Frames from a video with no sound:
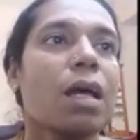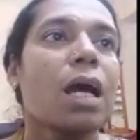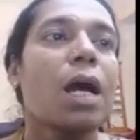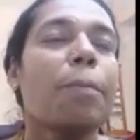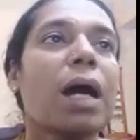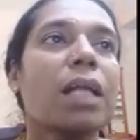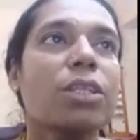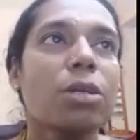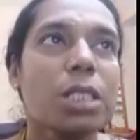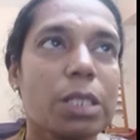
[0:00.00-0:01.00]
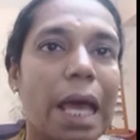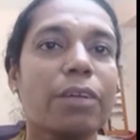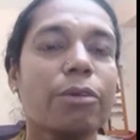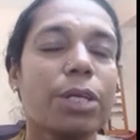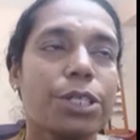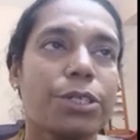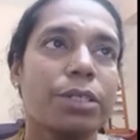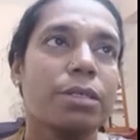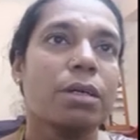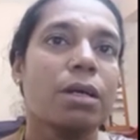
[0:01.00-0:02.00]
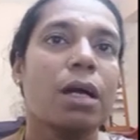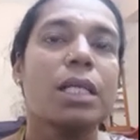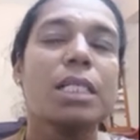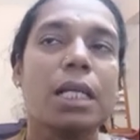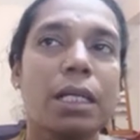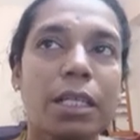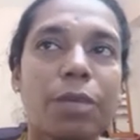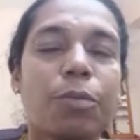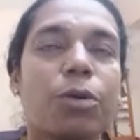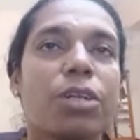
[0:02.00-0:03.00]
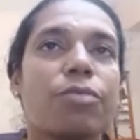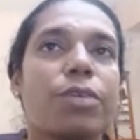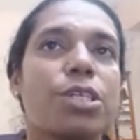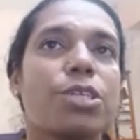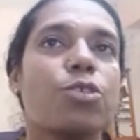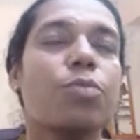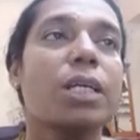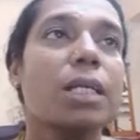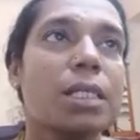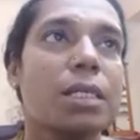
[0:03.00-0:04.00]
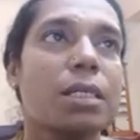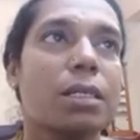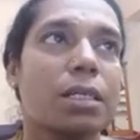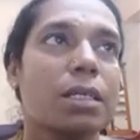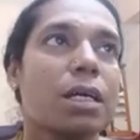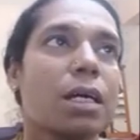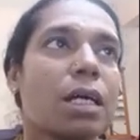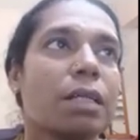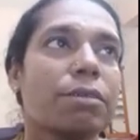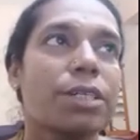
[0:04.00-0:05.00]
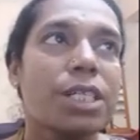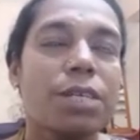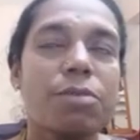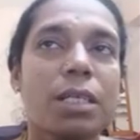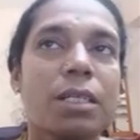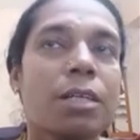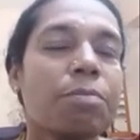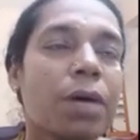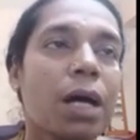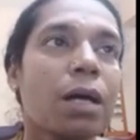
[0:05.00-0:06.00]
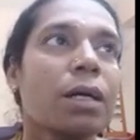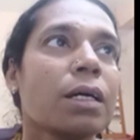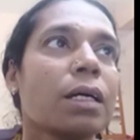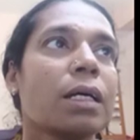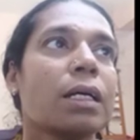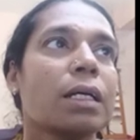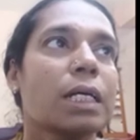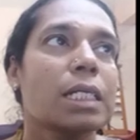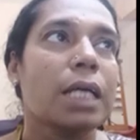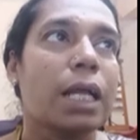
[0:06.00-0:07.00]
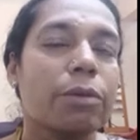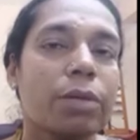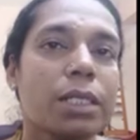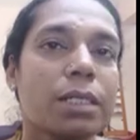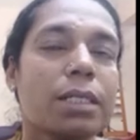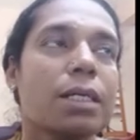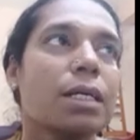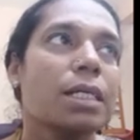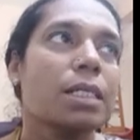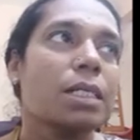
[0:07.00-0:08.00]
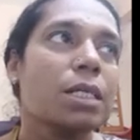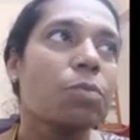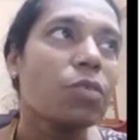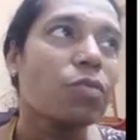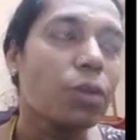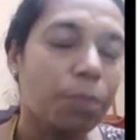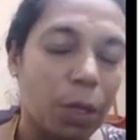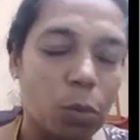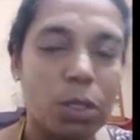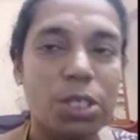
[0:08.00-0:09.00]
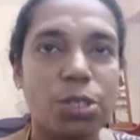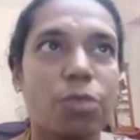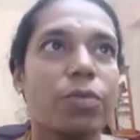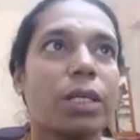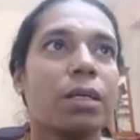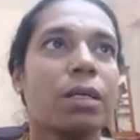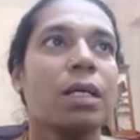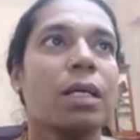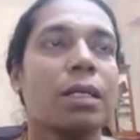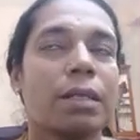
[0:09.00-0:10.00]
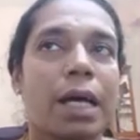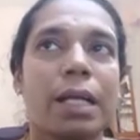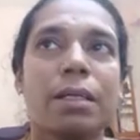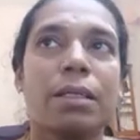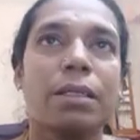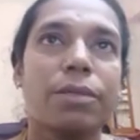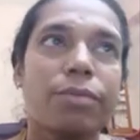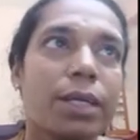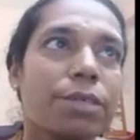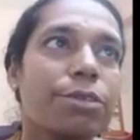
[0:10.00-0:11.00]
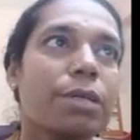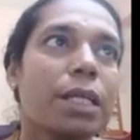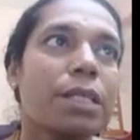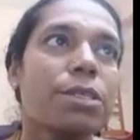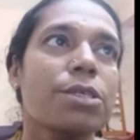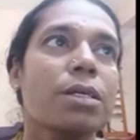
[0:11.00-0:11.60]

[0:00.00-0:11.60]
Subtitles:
Path loss calculation is another important feature to be considered. The received signal power is calculated as the sum of the powers of the direct and the reflected lengths,